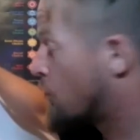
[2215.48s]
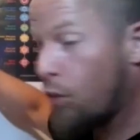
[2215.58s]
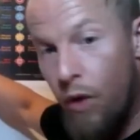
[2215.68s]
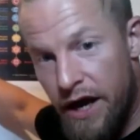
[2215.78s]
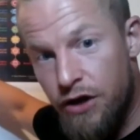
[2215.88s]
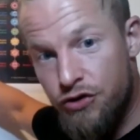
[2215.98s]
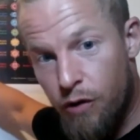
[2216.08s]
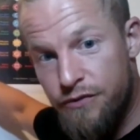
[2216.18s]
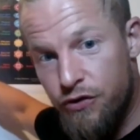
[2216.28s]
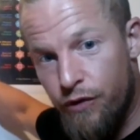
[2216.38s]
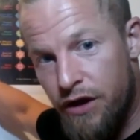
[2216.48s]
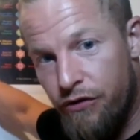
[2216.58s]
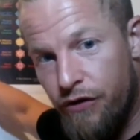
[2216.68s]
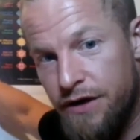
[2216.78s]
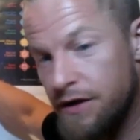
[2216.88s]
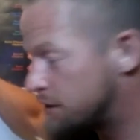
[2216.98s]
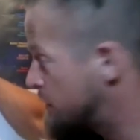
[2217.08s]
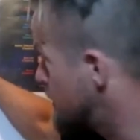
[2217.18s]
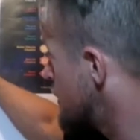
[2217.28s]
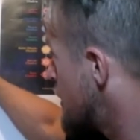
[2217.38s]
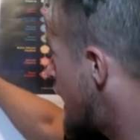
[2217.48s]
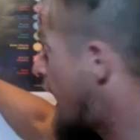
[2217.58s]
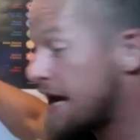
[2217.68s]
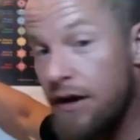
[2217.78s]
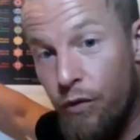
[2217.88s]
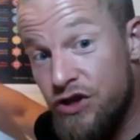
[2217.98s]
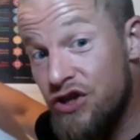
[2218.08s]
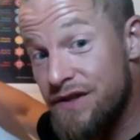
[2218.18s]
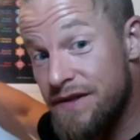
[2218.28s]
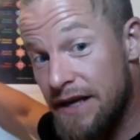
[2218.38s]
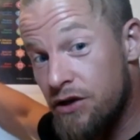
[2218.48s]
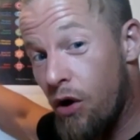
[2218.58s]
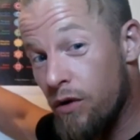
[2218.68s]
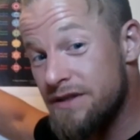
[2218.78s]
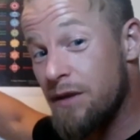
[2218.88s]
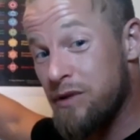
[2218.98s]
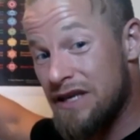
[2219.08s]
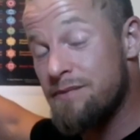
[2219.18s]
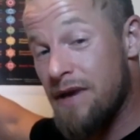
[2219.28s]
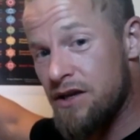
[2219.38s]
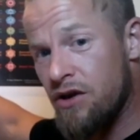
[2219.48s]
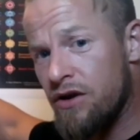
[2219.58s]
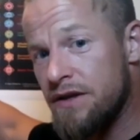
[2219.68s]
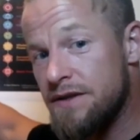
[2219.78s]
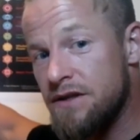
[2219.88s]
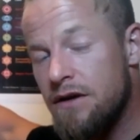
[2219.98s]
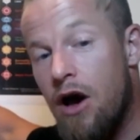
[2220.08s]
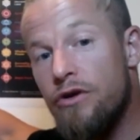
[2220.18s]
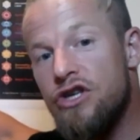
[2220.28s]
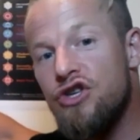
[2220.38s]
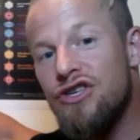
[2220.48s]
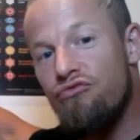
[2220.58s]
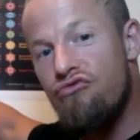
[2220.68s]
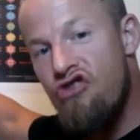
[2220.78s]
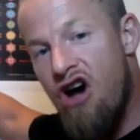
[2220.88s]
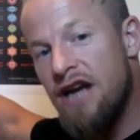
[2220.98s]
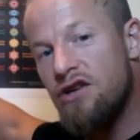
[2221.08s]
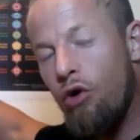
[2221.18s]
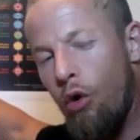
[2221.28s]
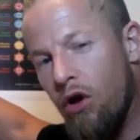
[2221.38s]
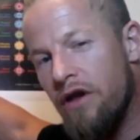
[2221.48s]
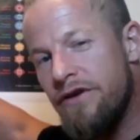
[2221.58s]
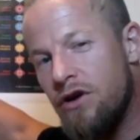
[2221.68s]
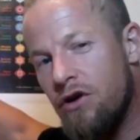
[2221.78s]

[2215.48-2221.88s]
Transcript: where you drop to when you're threatened, and I want you to set goals. Now, please make a note of this. I want you to write all of your